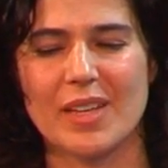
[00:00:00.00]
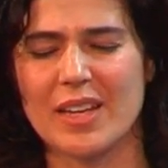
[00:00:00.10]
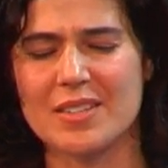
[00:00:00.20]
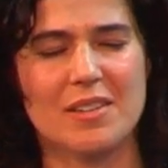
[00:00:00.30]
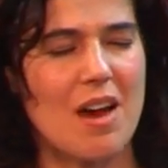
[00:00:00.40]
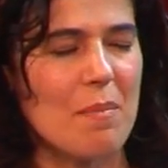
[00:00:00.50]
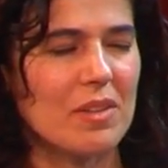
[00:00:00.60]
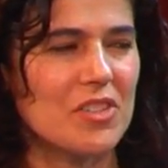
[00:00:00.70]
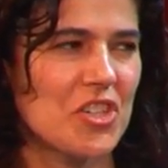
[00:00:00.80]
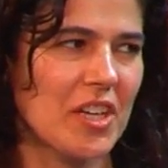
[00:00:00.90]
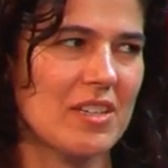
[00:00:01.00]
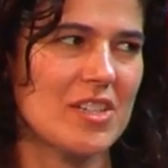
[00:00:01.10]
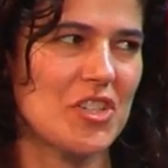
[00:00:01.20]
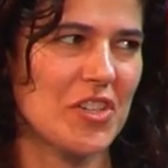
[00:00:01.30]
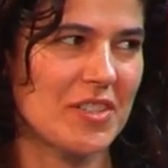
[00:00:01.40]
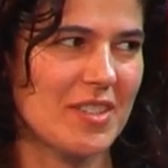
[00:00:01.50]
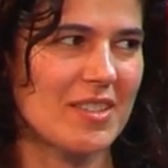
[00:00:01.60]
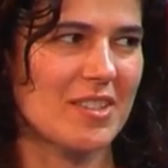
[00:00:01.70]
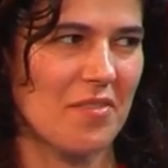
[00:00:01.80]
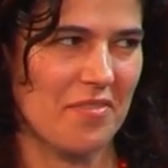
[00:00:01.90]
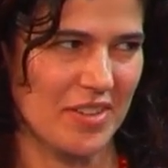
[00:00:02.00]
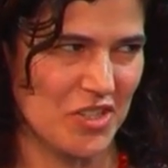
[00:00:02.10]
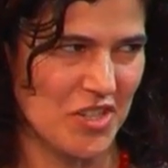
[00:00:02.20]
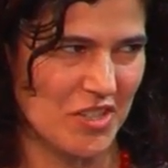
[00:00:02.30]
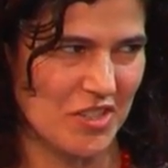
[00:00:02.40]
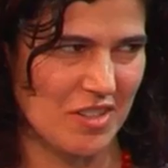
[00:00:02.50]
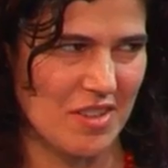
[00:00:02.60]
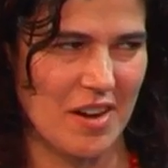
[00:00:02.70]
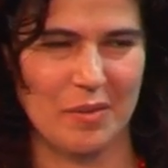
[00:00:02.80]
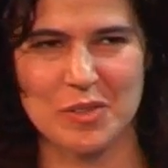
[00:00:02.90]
I guess, a couple of chicken dishes and some fish dishes in there.